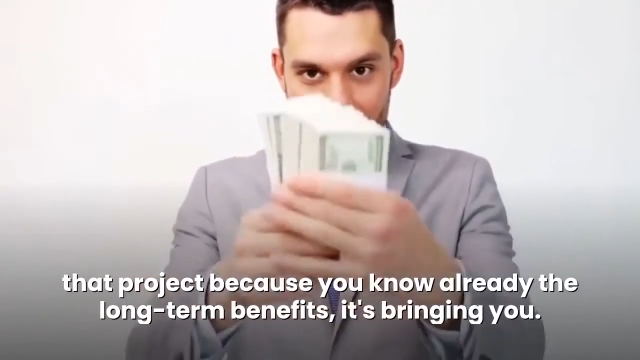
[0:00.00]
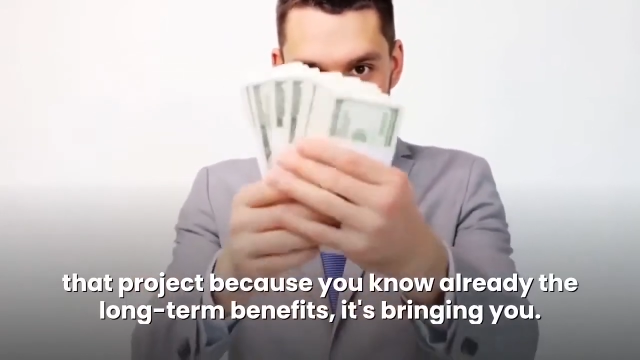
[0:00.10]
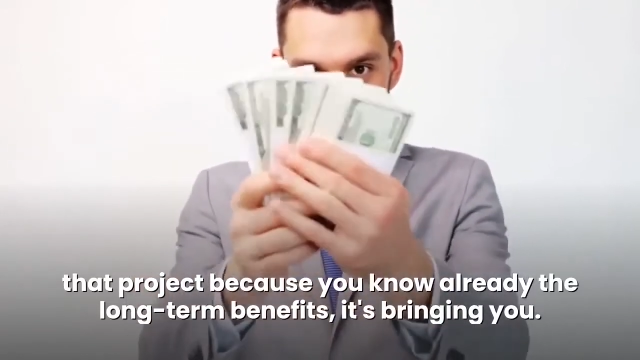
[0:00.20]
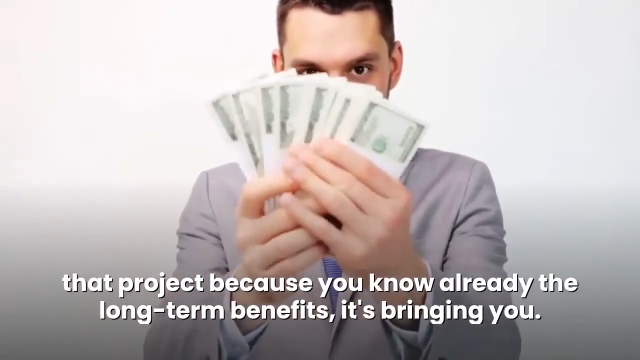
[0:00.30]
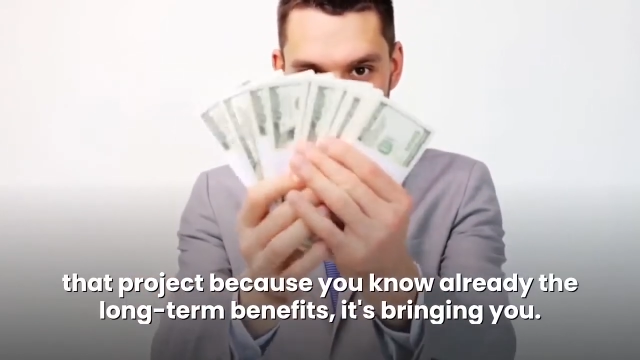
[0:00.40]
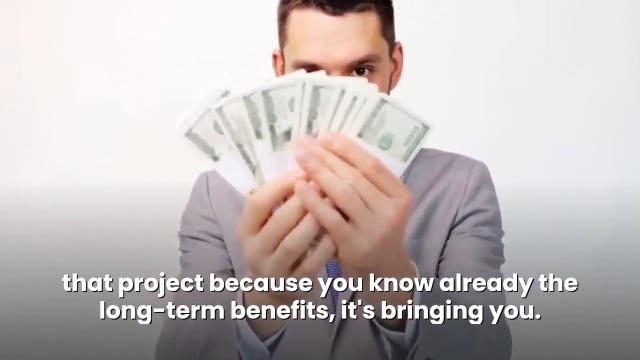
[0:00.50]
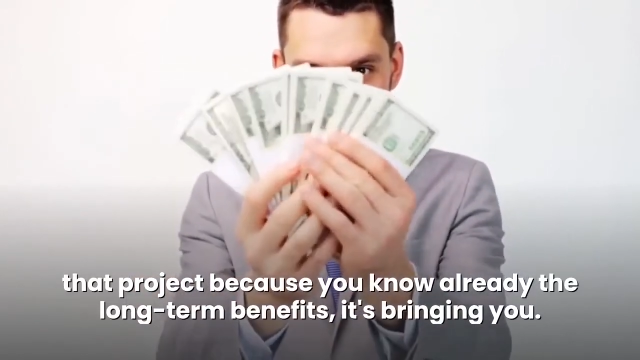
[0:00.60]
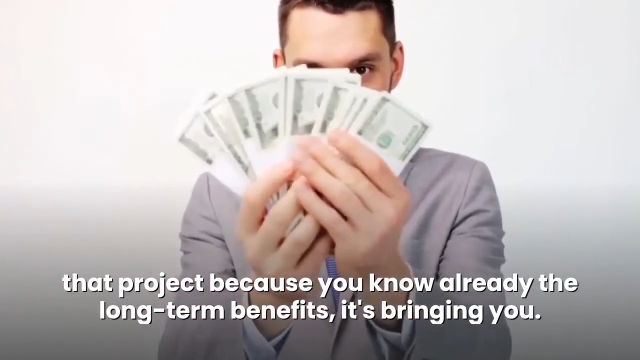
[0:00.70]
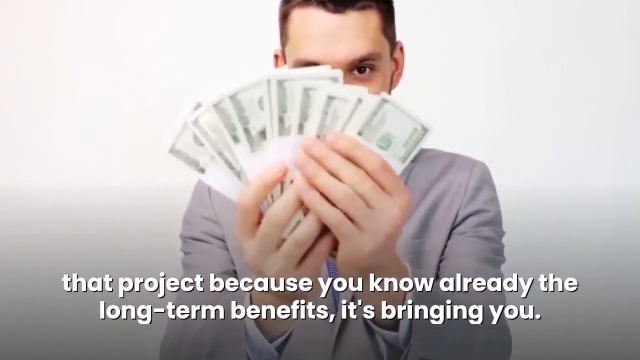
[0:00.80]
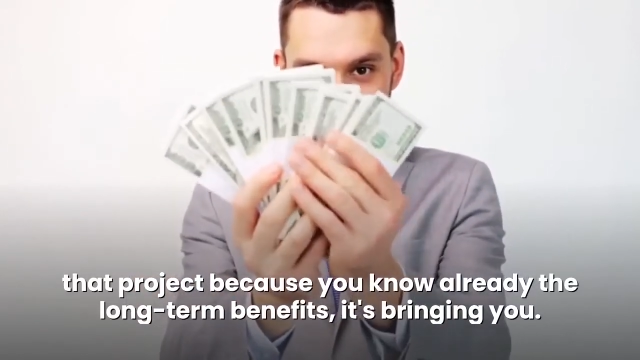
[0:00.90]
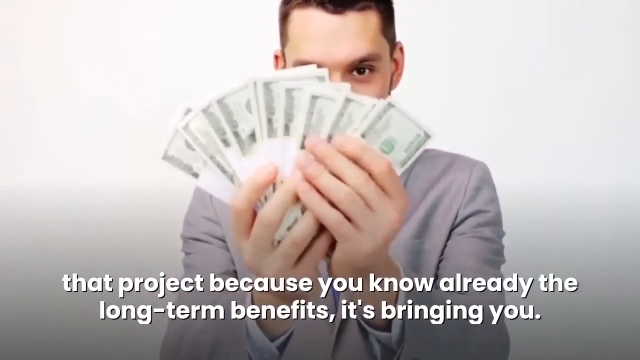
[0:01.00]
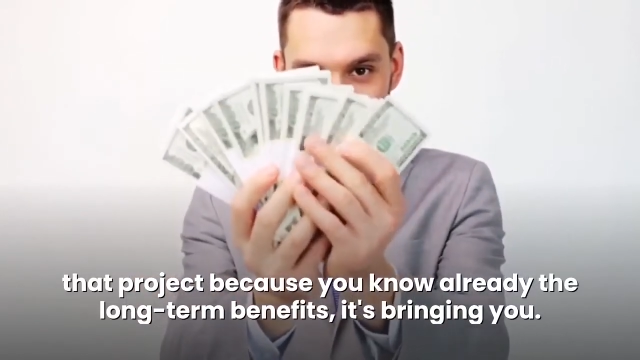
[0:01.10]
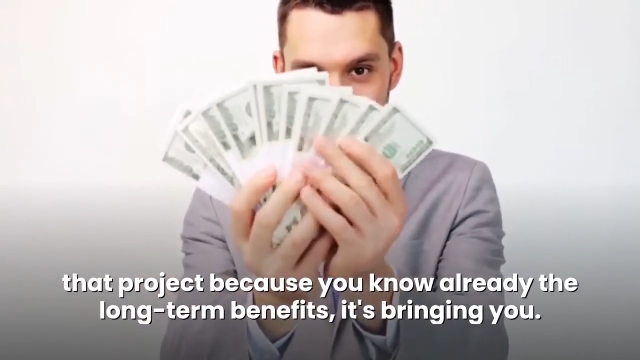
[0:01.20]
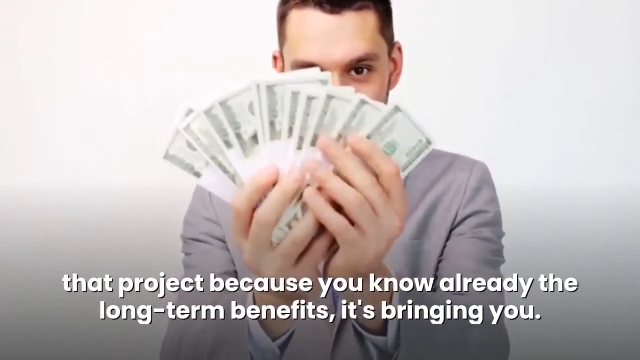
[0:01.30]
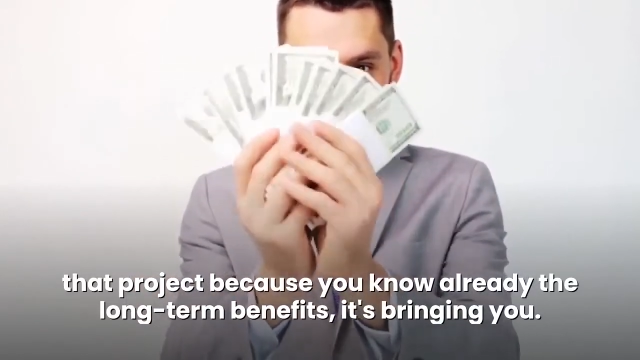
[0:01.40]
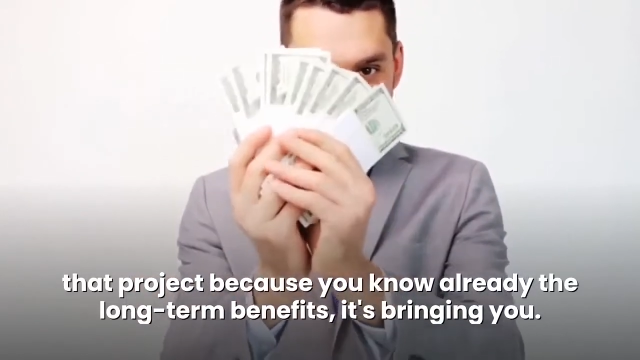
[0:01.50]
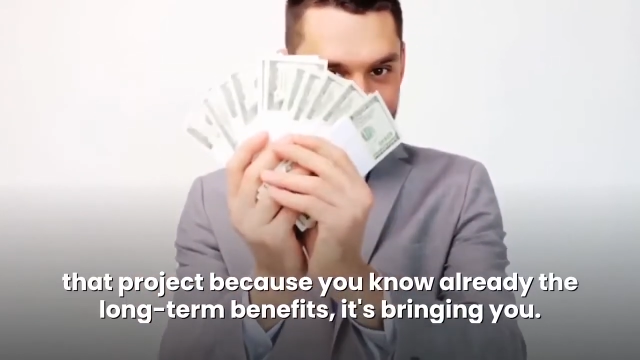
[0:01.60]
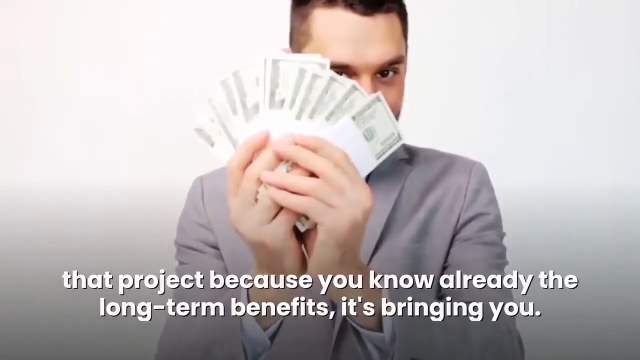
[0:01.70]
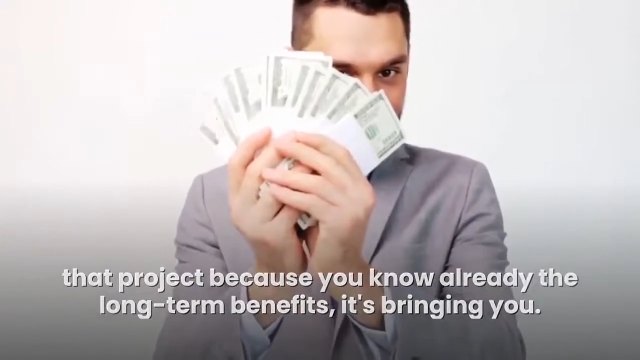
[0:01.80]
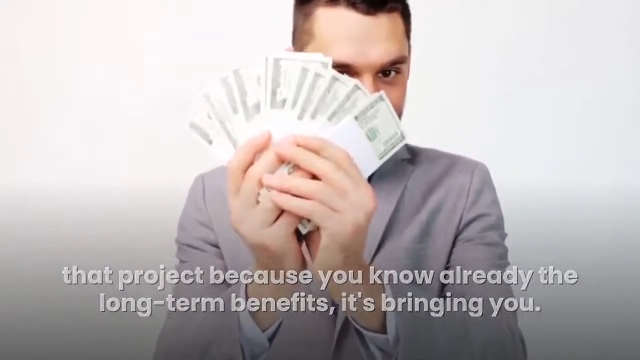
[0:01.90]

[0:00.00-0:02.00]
It'll influence more and more decisions you